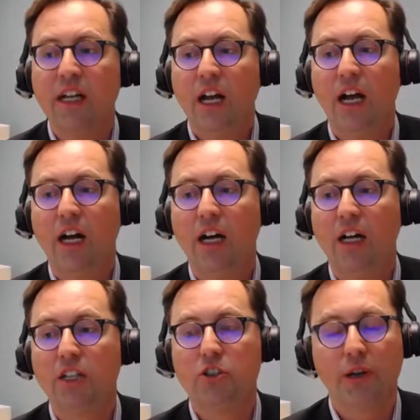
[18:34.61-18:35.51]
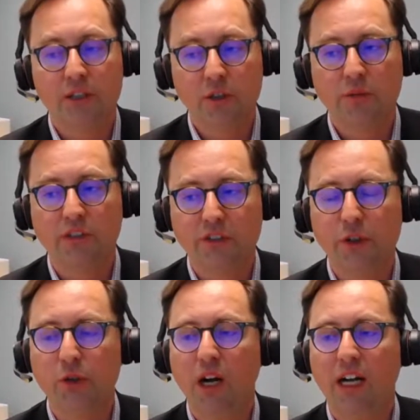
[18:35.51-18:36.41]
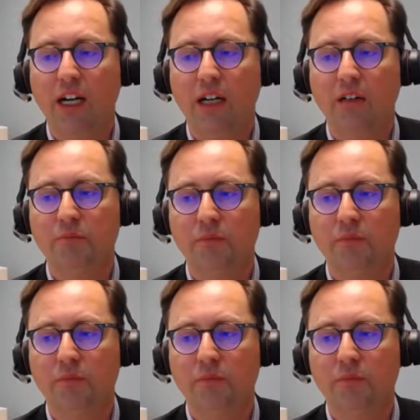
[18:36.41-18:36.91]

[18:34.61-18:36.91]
a triennial review of